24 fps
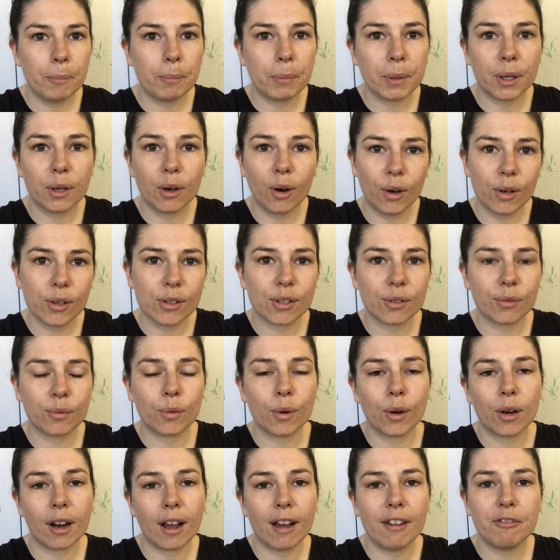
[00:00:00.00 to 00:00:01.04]
because of
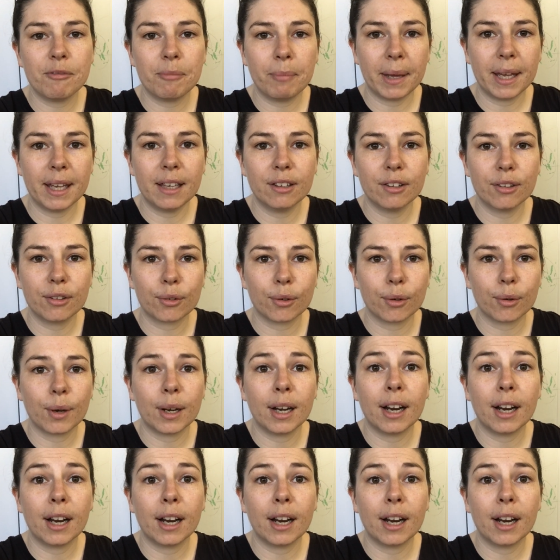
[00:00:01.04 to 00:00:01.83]
what I've been through,